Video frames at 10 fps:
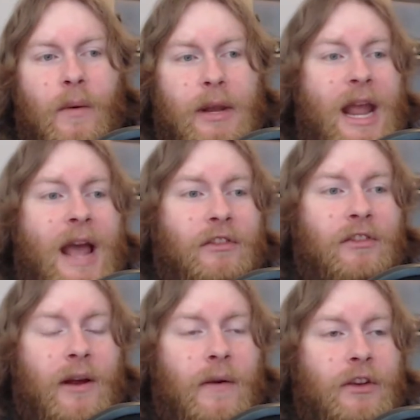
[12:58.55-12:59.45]
when you have
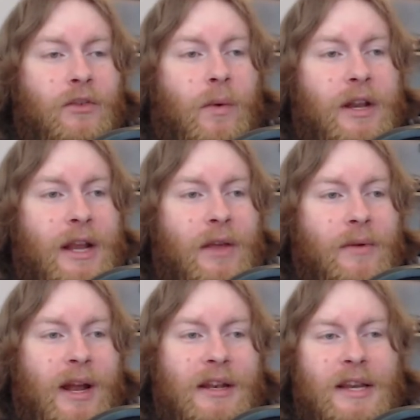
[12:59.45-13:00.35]
Sarah and Jordan
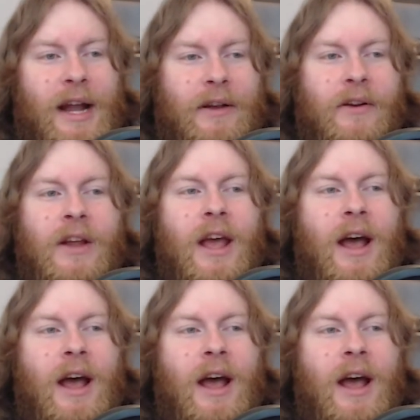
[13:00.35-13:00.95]
together at a diner,